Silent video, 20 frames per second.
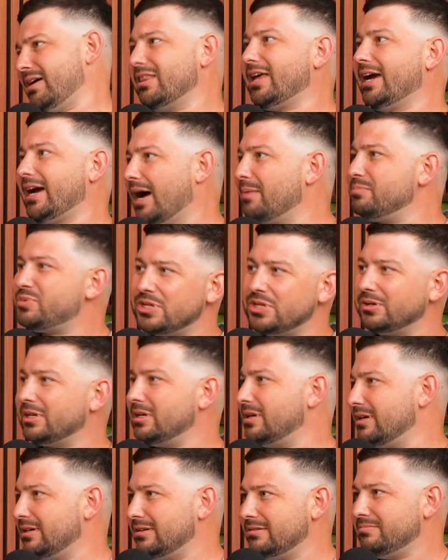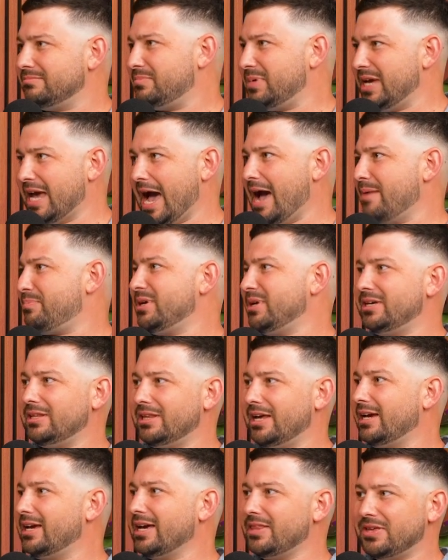Like, I'm still going to be happy.
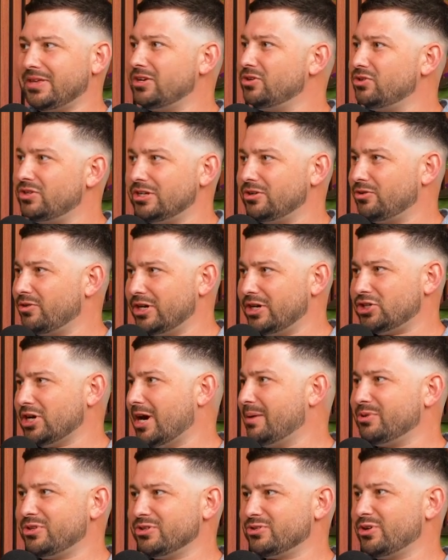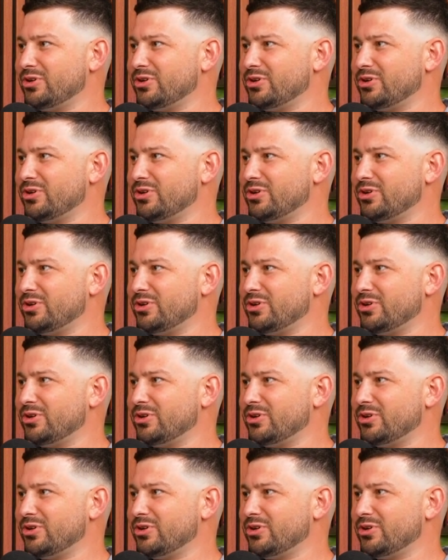Like, I think you did a great job with the